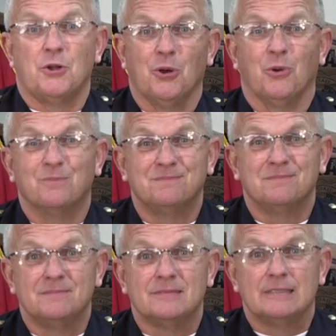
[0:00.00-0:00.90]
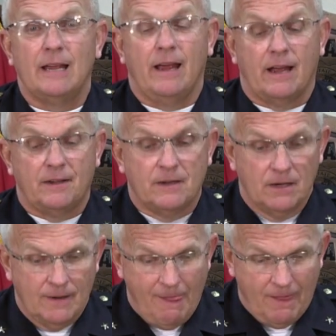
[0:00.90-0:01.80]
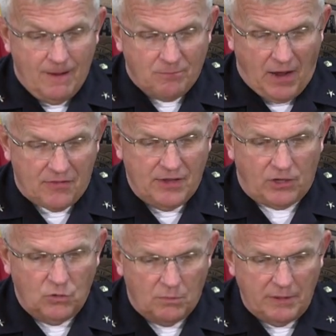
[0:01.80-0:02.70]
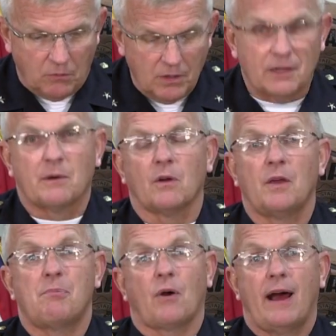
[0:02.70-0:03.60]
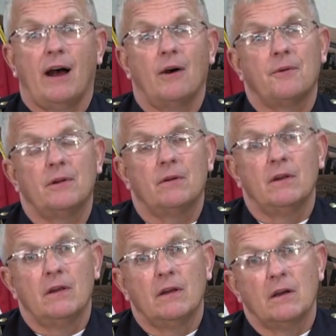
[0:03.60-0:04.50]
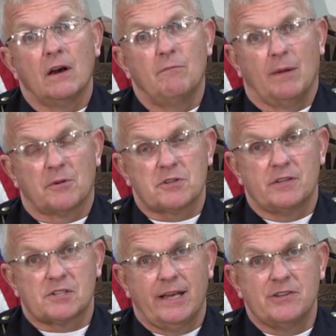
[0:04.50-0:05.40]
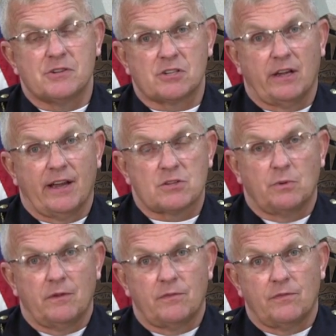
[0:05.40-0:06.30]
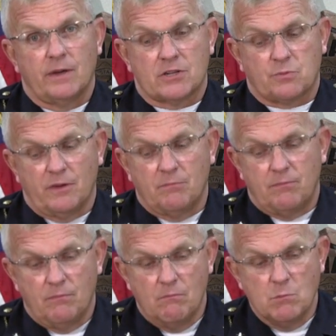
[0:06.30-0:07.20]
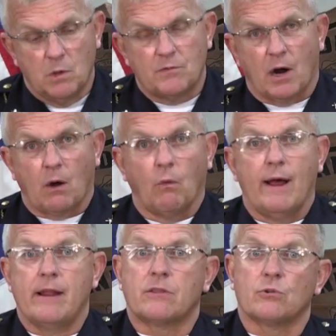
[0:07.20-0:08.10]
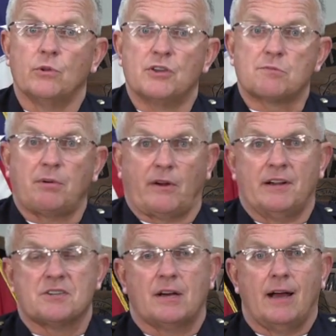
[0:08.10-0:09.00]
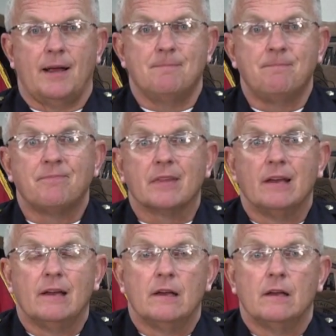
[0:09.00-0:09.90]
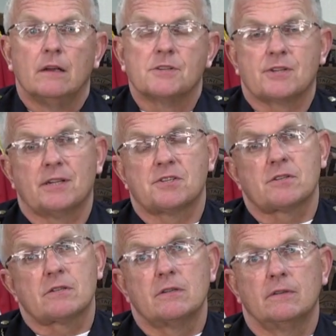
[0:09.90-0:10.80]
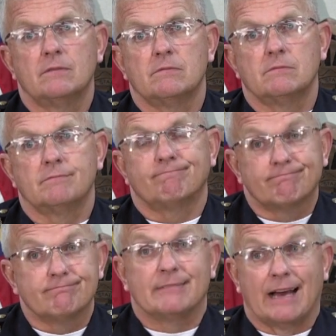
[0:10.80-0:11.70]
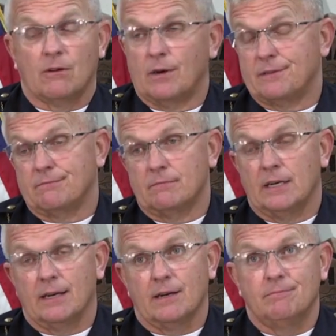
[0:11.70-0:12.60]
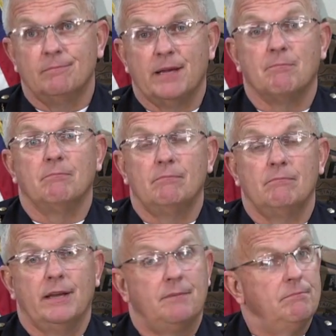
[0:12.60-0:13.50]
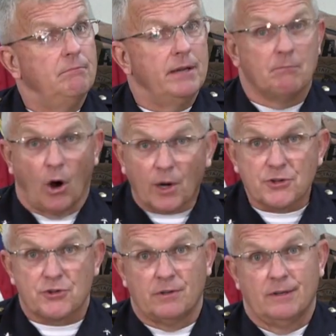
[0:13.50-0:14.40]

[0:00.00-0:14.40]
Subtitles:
do. And I think you would be really, really proud of members of this agency as we've moved our way through this period of time since now mid-March.